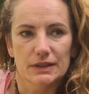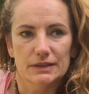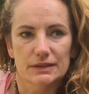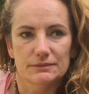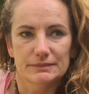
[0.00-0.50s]

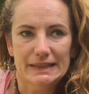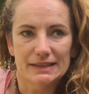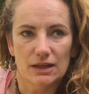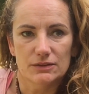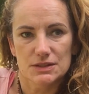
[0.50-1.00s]
and
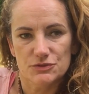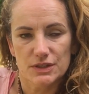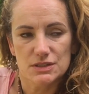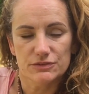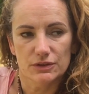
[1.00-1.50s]
now this
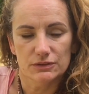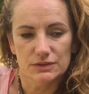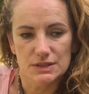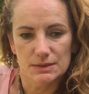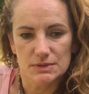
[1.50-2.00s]
festival,
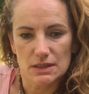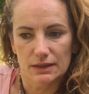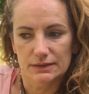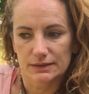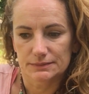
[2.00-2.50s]
it seems
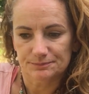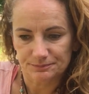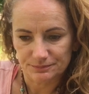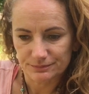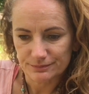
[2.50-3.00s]
like
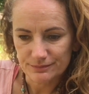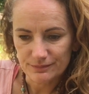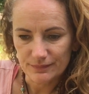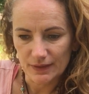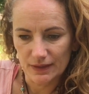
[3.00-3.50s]

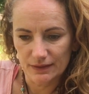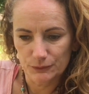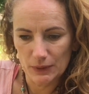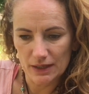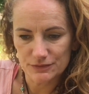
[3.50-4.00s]

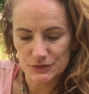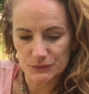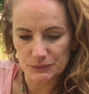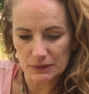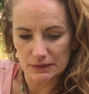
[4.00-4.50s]
we have
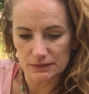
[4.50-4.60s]
to